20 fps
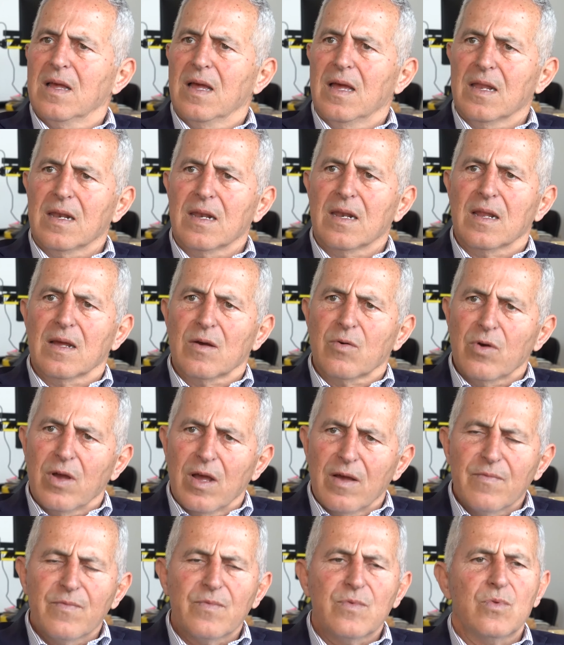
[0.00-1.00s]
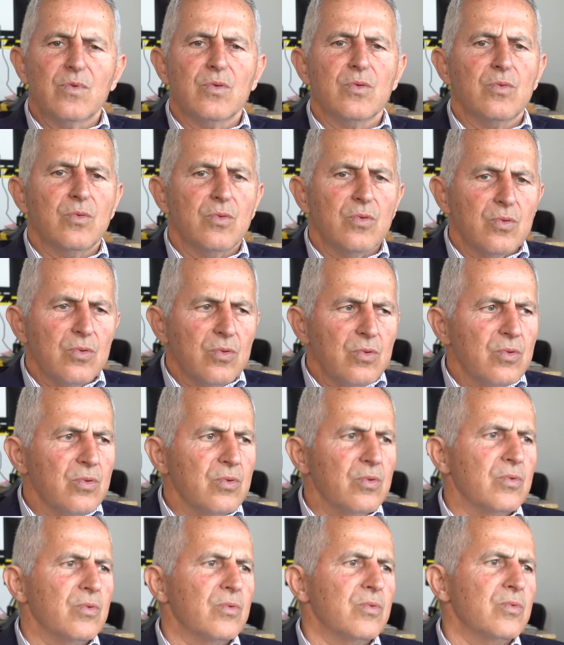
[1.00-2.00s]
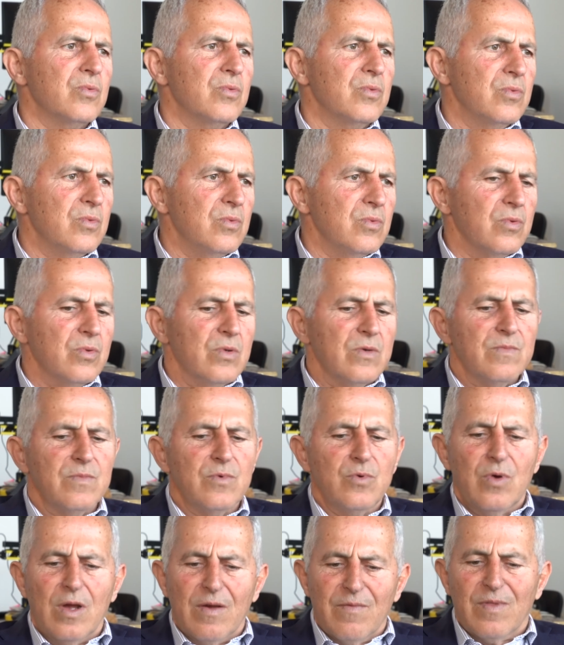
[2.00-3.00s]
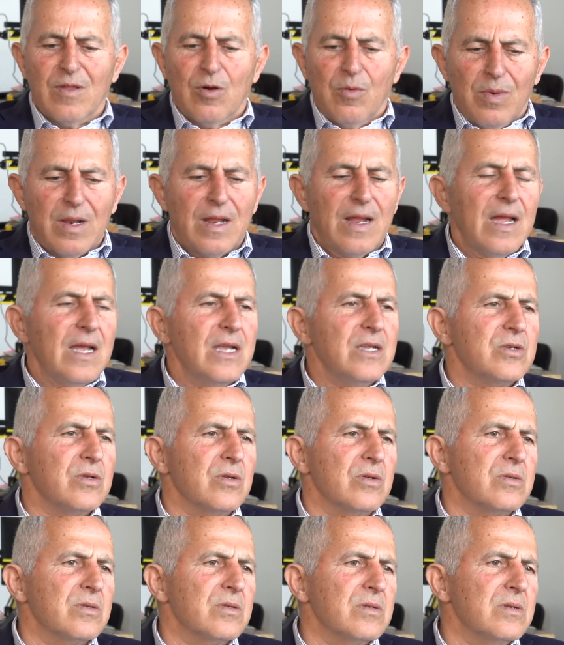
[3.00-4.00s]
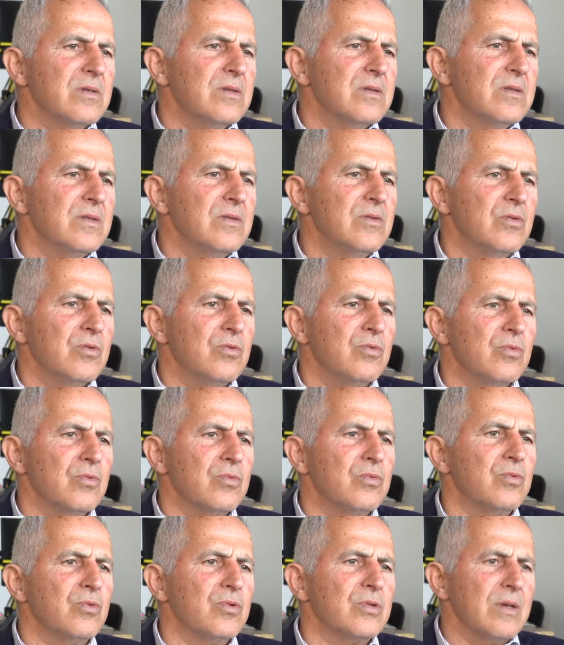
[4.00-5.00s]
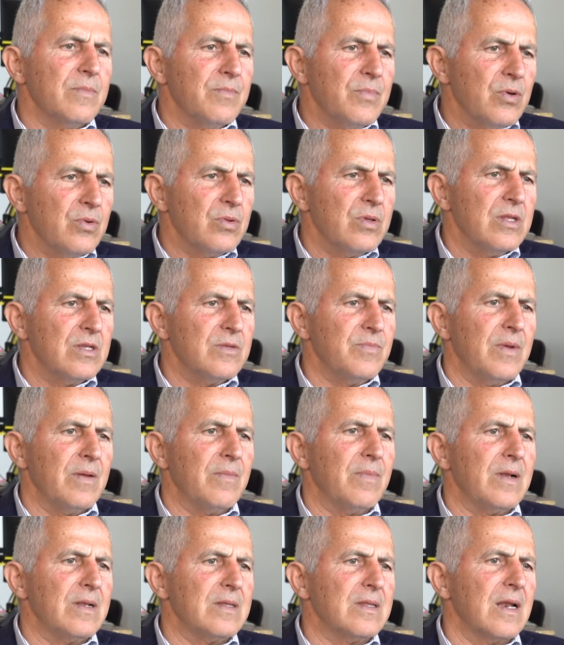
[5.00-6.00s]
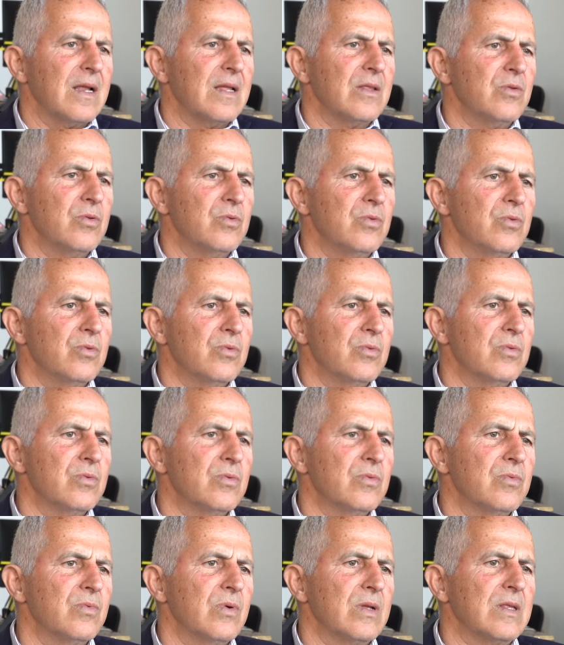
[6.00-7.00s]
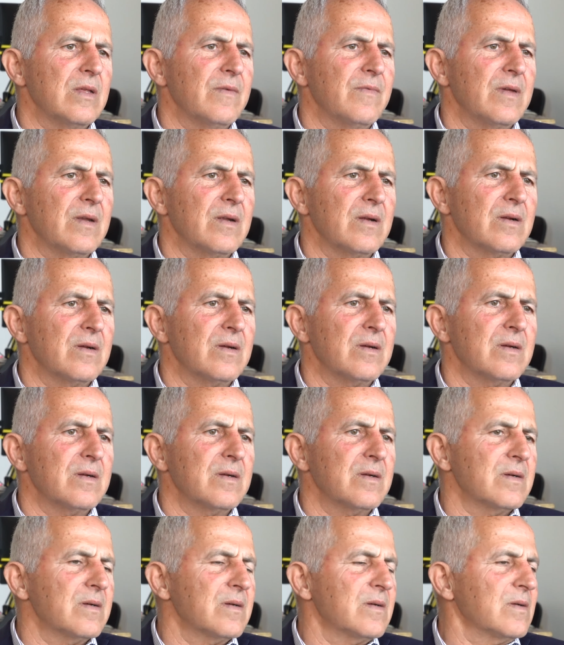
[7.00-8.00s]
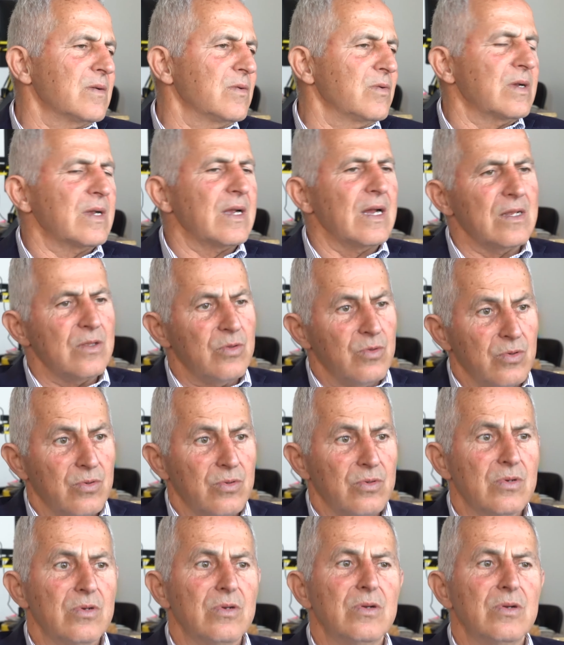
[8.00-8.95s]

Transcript: And uh, we have to, to, to, we have the obligations to, to, to support these people and try to do whatever we can do.